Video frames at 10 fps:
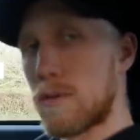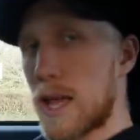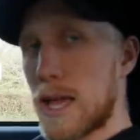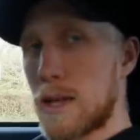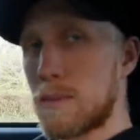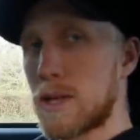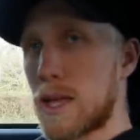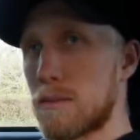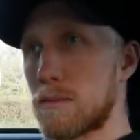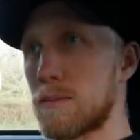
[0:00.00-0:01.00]
we're over that
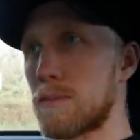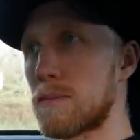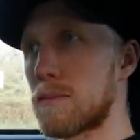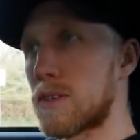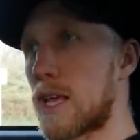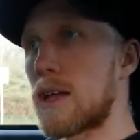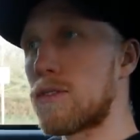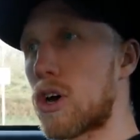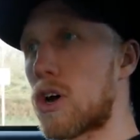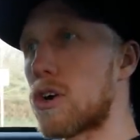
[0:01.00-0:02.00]
80%
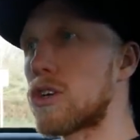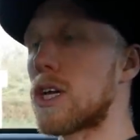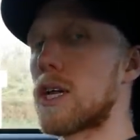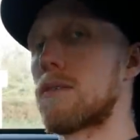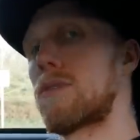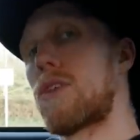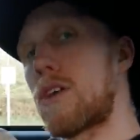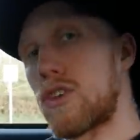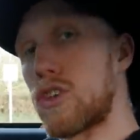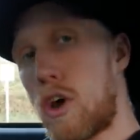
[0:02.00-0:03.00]
state of charge, it
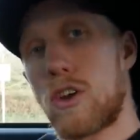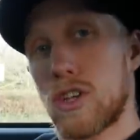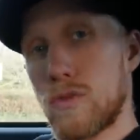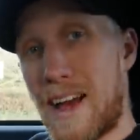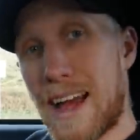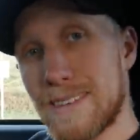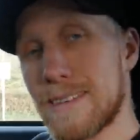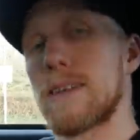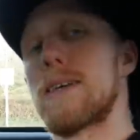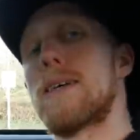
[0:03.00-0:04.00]
doesn't charge as
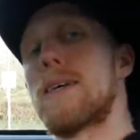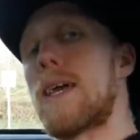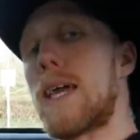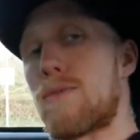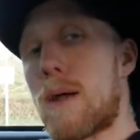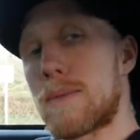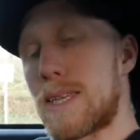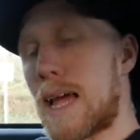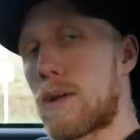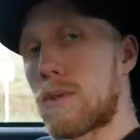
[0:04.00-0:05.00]
fast. It
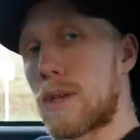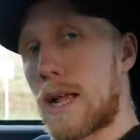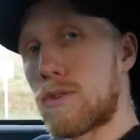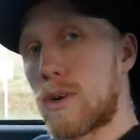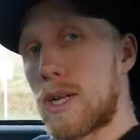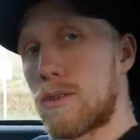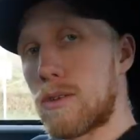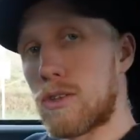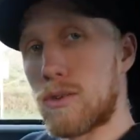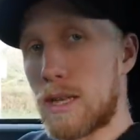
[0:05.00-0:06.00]
ramps it down naturally,
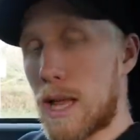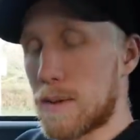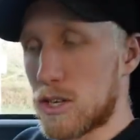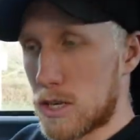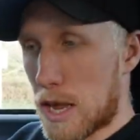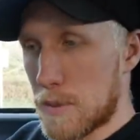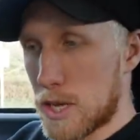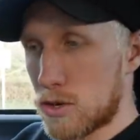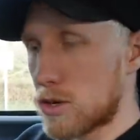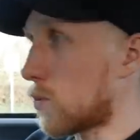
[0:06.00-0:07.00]
so it doesn't do any
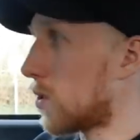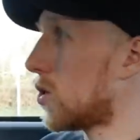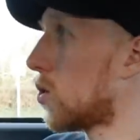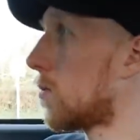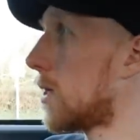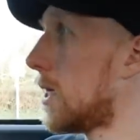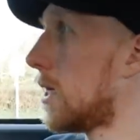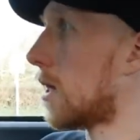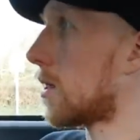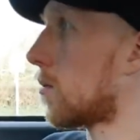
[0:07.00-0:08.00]
damage. So we're
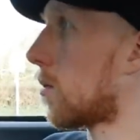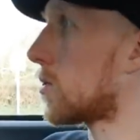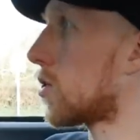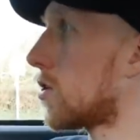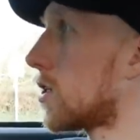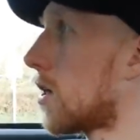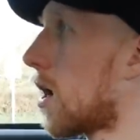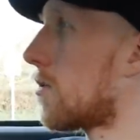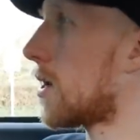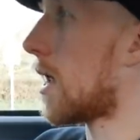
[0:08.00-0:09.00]
normally, I think we're probably charging
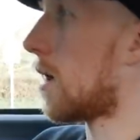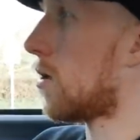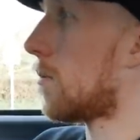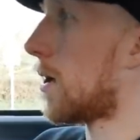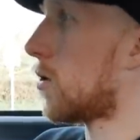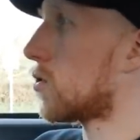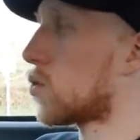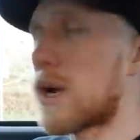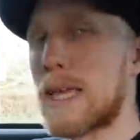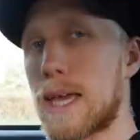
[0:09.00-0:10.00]
currently now at
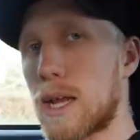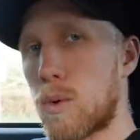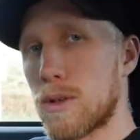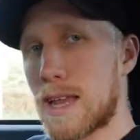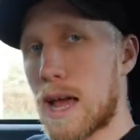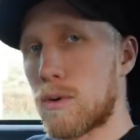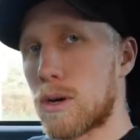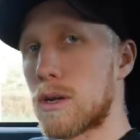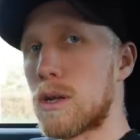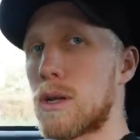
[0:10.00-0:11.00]
about 20 kilowatts an
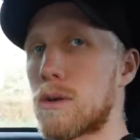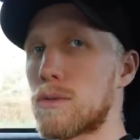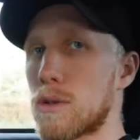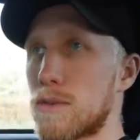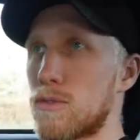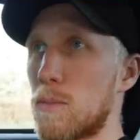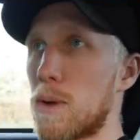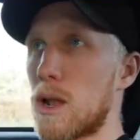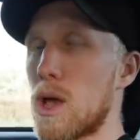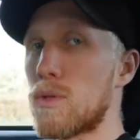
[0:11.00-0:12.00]
hour. Whereas if
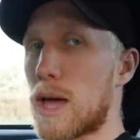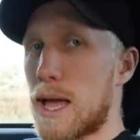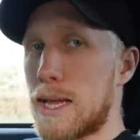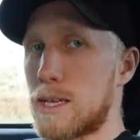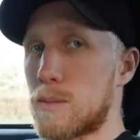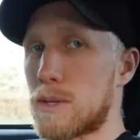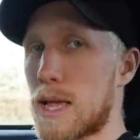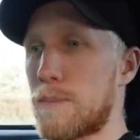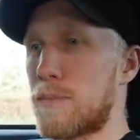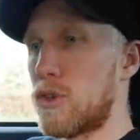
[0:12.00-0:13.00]
you're below that
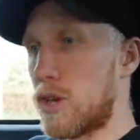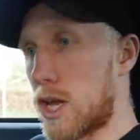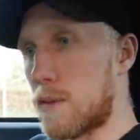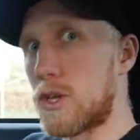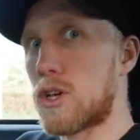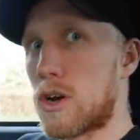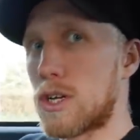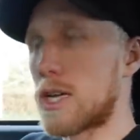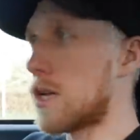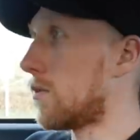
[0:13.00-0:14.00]
80%, you're going to be
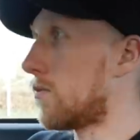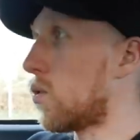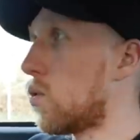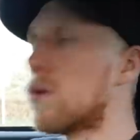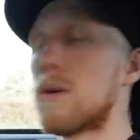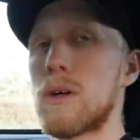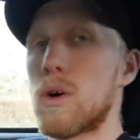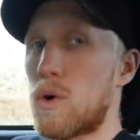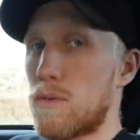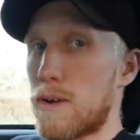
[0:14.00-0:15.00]
charging at the full
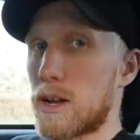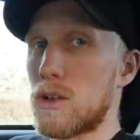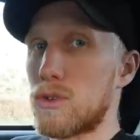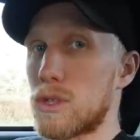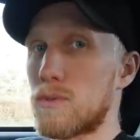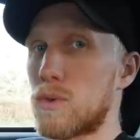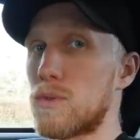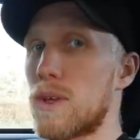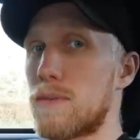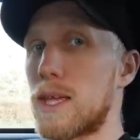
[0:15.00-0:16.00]
or very close to the
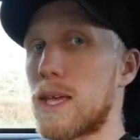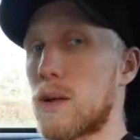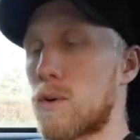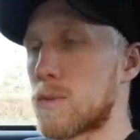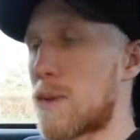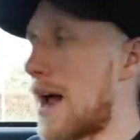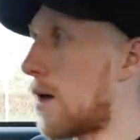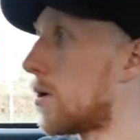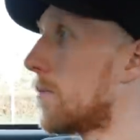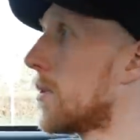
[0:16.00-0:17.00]
full 50 kilowatts per
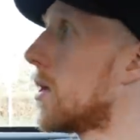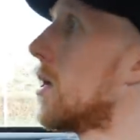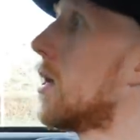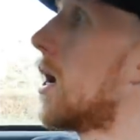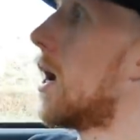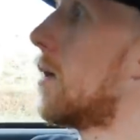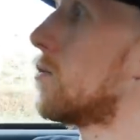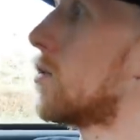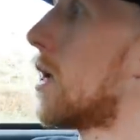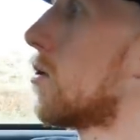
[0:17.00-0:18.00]
hour.
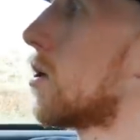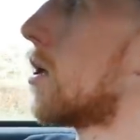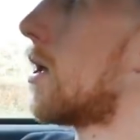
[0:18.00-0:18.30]
Um, so we're now